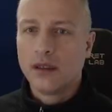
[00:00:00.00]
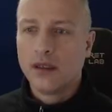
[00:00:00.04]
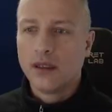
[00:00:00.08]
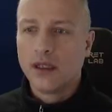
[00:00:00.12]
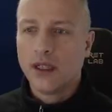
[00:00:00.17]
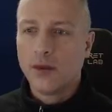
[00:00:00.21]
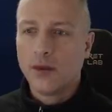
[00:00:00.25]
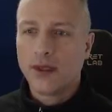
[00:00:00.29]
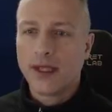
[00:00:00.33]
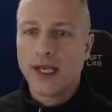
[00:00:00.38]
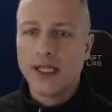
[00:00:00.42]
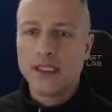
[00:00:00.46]

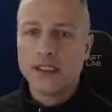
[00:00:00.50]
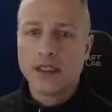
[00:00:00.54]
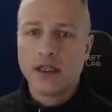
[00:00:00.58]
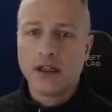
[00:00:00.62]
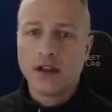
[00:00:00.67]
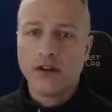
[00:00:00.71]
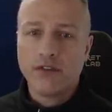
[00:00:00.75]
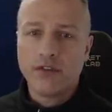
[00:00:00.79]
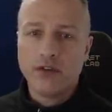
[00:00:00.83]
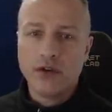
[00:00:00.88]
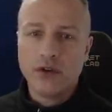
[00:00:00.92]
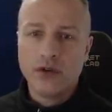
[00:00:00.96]
Now guys,
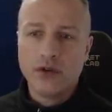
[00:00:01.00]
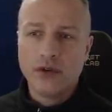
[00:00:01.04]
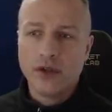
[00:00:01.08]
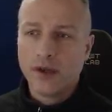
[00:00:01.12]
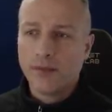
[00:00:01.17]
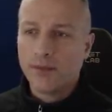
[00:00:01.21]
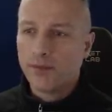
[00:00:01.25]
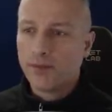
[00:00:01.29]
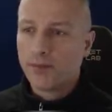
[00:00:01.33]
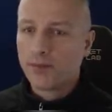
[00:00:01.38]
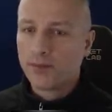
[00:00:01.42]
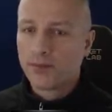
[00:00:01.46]
if
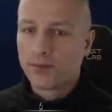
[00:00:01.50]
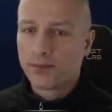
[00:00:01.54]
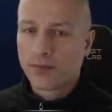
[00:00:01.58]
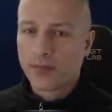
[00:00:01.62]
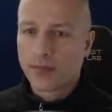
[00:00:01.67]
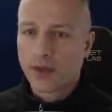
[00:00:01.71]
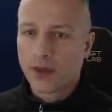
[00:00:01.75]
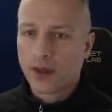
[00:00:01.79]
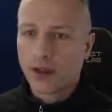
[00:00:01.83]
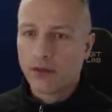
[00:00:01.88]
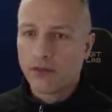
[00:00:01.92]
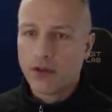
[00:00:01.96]
you
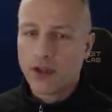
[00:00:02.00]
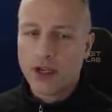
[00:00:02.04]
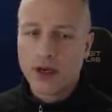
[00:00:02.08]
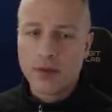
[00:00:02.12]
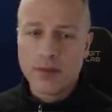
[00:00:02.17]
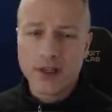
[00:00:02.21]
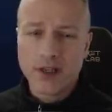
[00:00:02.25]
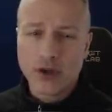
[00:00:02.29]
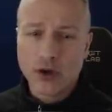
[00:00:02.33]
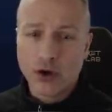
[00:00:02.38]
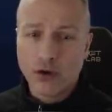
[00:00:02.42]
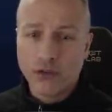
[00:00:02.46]
hear
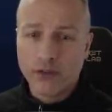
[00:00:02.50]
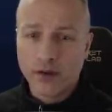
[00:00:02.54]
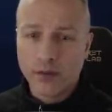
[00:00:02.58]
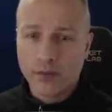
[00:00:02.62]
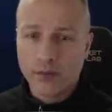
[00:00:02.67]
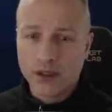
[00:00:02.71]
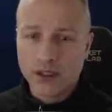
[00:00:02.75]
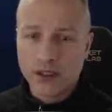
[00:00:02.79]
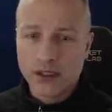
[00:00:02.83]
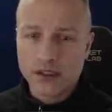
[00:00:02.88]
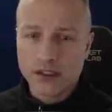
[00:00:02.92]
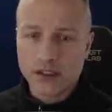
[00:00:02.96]
me coughing,
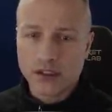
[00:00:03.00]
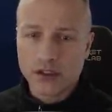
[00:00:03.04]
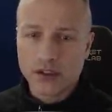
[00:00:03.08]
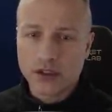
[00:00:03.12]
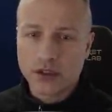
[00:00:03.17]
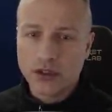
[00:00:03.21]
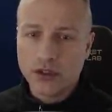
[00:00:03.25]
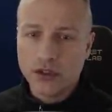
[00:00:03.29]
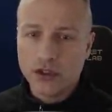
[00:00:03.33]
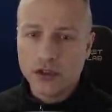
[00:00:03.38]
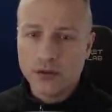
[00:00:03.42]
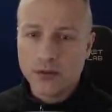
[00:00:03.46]
please
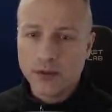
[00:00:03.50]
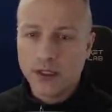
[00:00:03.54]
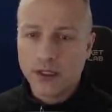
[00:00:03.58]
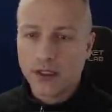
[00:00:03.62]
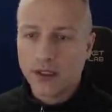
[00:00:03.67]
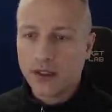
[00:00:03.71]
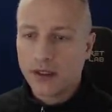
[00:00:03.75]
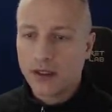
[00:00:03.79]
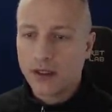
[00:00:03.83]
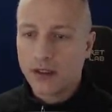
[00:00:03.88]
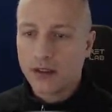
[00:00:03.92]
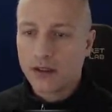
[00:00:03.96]
excuse me.
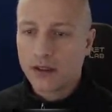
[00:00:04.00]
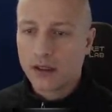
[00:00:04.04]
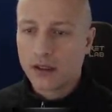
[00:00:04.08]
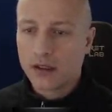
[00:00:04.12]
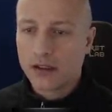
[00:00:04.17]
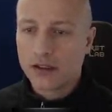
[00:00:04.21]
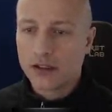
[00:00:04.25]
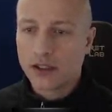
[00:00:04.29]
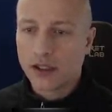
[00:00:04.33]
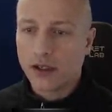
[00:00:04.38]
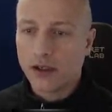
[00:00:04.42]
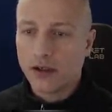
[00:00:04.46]
It
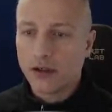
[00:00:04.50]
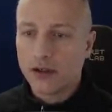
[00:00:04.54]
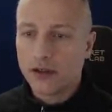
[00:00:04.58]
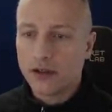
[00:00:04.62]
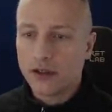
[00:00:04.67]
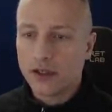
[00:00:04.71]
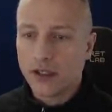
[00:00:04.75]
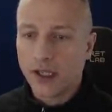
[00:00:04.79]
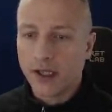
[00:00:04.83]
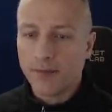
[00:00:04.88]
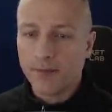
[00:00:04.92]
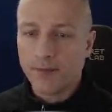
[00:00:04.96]
turns out
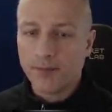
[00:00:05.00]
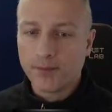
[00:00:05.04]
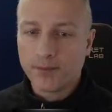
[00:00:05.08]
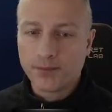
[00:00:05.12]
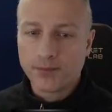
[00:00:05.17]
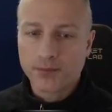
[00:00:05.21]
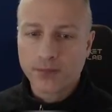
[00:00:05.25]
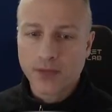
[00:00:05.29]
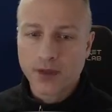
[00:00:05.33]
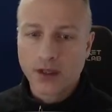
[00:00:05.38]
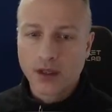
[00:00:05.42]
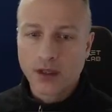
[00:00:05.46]

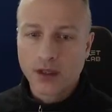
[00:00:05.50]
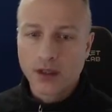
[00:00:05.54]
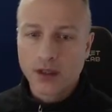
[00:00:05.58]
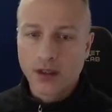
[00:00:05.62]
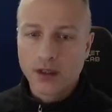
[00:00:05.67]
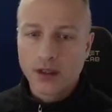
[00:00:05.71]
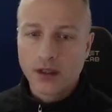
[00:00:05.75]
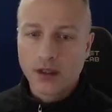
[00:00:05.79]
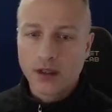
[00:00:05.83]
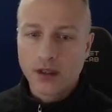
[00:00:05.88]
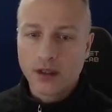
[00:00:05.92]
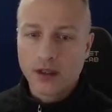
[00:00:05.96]

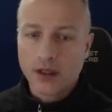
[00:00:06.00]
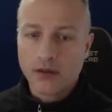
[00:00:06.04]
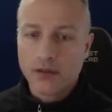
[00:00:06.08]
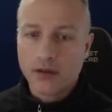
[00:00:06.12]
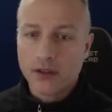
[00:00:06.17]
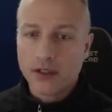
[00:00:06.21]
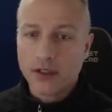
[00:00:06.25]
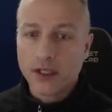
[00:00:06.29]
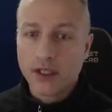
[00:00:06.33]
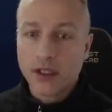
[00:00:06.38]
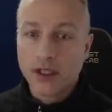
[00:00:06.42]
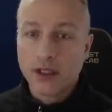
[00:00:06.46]

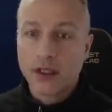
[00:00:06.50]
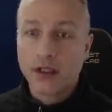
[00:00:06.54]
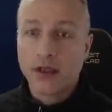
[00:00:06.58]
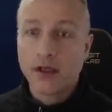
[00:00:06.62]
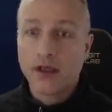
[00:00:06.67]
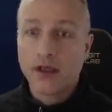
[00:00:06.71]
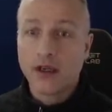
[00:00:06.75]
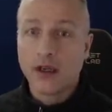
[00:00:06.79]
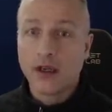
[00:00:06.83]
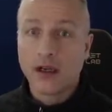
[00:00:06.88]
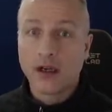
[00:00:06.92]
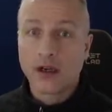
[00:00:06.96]
Having taken
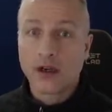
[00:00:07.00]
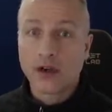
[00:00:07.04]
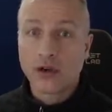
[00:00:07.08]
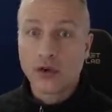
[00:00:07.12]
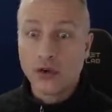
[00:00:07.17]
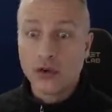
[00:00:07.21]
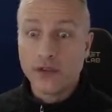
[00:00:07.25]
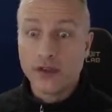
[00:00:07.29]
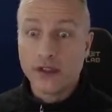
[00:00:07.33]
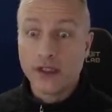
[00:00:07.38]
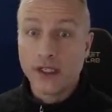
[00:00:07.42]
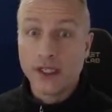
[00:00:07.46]
a
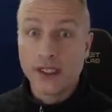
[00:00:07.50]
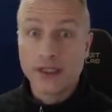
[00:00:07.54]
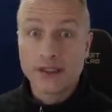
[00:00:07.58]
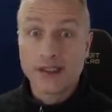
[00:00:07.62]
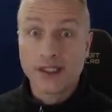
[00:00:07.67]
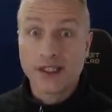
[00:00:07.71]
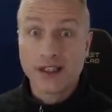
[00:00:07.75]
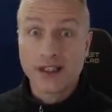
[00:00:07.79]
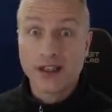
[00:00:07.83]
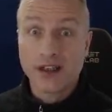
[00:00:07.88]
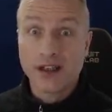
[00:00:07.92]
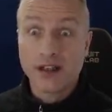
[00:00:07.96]
COVID test,
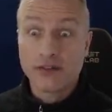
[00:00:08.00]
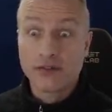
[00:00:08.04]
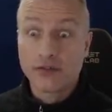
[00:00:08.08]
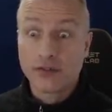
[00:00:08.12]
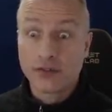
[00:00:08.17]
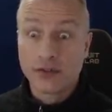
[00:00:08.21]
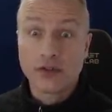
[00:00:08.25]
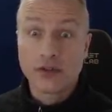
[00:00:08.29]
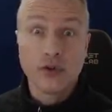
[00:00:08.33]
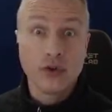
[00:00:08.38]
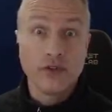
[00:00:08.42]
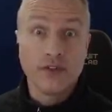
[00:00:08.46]
I have
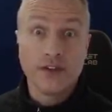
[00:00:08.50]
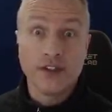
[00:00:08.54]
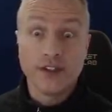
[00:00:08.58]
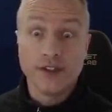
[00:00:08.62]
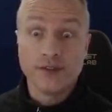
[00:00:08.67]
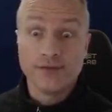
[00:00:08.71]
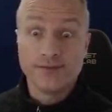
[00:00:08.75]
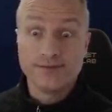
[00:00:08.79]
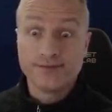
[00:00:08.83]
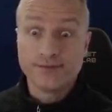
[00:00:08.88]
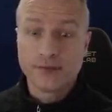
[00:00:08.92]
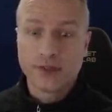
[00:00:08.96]
COVID.
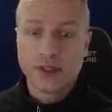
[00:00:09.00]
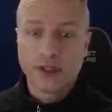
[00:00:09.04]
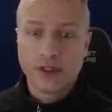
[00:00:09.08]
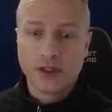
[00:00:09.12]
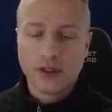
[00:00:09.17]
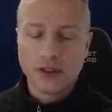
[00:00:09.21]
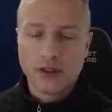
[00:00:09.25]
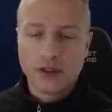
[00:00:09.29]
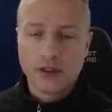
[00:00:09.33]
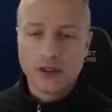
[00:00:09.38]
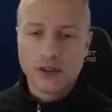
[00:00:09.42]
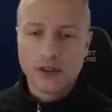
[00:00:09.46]

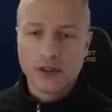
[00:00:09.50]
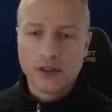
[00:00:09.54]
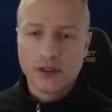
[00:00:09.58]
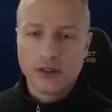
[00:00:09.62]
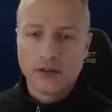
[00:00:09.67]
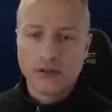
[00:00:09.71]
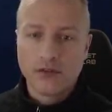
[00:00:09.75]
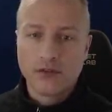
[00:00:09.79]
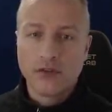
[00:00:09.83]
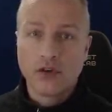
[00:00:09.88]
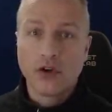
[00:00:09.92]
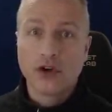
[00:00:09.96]

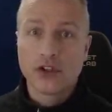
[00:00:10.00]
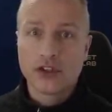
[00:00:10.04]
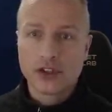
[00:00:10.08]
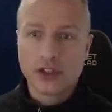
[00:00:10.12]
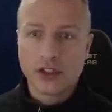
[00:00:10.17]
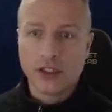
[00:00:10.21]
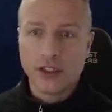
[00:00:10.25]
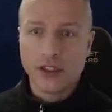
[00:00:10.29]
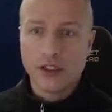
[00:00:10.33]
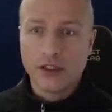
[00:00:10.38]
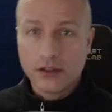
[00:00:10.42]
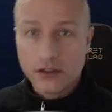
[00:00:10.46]

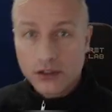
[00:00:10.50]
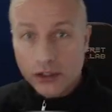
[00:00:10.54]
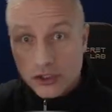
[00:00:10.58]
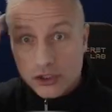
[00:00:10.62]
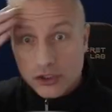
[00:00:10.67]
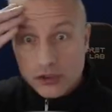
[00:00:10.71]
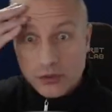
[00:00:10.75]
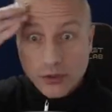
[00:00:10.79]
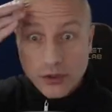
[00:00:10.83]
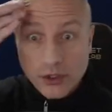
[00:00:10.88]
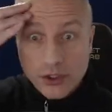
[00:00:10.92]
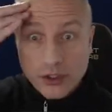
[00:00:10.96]
Fortunately,
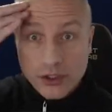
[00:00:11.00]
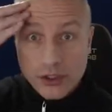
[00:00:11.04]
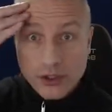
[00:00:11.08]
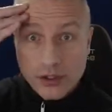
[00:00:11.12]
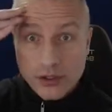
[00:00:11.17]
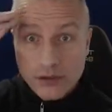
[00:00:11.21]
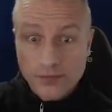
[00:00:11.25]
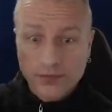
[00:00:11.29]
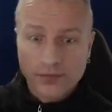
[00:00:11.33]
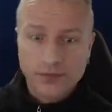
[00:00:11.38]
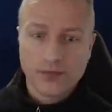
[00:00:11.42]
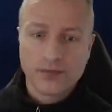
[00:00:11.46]
touch wood,
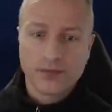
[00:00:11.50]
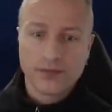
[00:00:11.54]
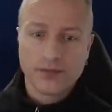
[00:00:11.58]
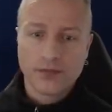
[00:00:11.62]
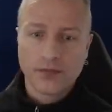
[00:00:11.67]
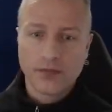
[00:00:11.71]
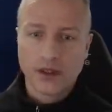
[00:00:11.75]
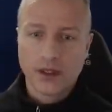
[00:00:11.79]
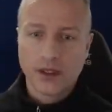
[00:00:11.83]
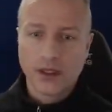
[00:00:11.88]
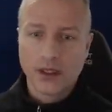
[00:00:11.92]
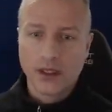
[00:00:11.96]

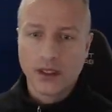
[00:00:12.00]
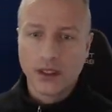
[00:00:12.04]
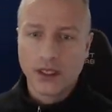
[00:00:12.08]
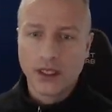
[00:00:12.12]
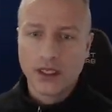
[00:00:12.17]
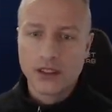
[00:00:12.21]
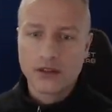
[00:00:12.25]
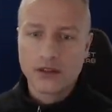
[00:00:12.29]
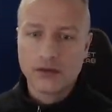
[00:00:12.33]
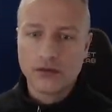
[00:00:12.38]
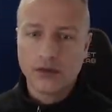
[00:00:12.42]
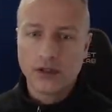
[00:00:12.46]
it
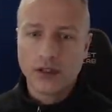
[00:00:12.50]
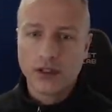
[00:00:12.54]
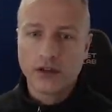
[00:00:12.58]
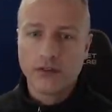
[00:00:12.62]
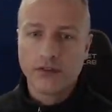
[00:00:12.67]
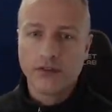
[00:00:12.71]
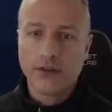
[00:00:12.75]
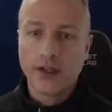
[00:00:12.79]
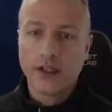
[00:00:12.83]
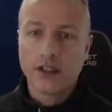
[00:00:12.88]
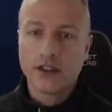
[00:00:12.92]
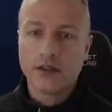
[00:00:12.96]
hasn't really
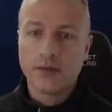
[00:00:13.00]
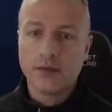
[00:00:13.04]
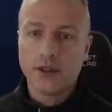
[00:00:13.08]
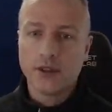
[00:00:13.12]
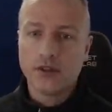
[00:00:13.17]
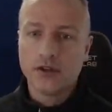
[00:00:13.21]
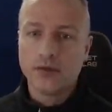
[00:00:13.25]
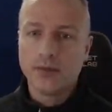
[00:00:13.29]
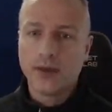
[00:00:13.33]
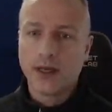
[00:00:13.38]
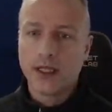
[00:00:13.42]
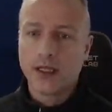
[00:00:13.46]
affected me
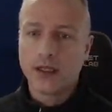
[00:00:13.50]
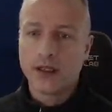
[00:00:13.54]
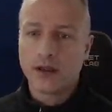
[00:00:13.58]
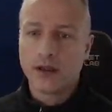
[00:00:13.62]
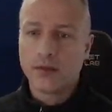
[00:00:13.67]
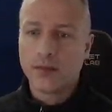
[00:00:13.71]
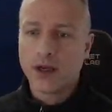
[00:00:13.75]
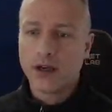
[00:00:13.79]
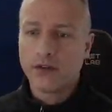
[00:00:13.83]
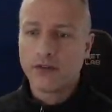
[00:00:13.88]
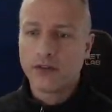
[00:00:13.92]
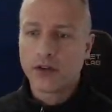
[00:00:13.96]
too badly.
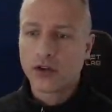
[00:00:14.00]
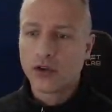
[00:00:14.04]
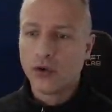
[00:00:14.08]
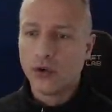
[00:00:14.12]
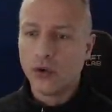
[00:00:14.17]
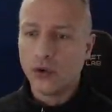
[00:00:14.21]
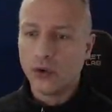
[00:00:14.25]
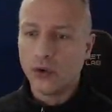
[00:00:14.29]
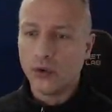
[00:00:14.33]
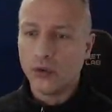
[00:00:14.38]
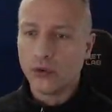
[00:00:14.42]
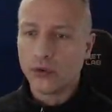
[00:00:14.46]
Bit of a
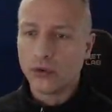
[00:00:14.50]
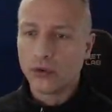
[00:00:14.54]
cold.